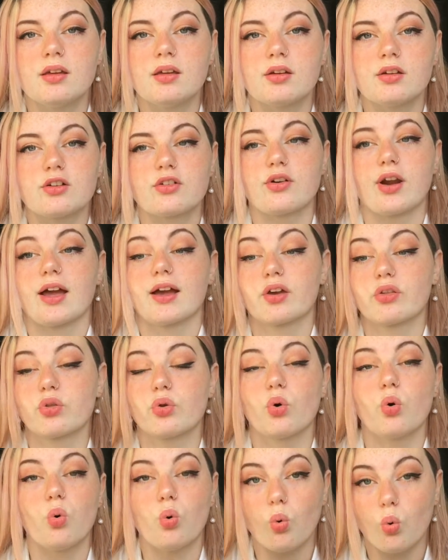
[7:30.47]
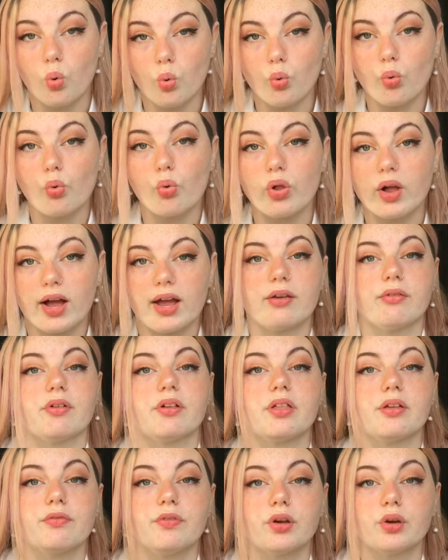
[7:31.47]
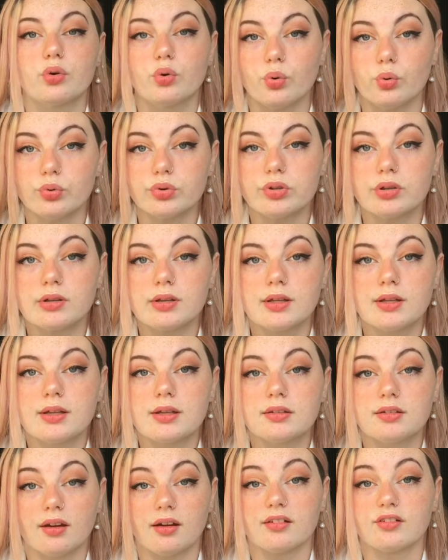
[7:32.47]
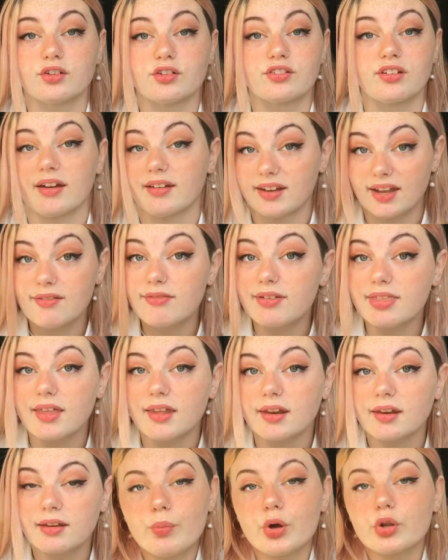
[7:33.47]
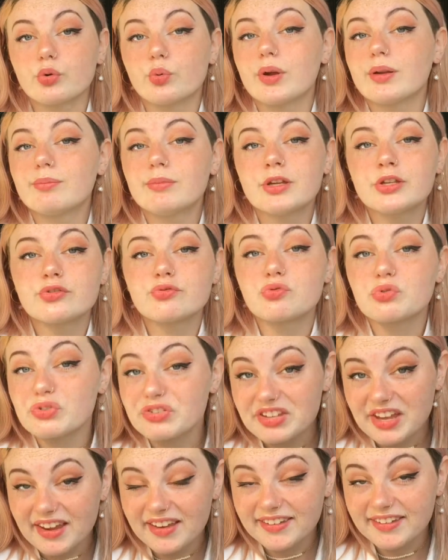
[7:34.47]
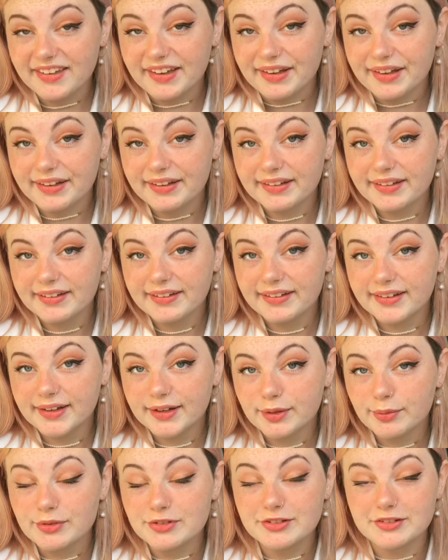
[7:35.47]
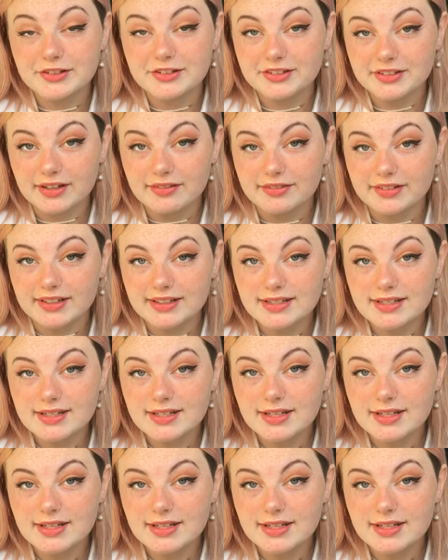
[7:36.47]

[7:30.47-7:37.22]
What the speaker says: crack the whole hieroglyphic code to understand everything. But when Miss Rosetta was discovered,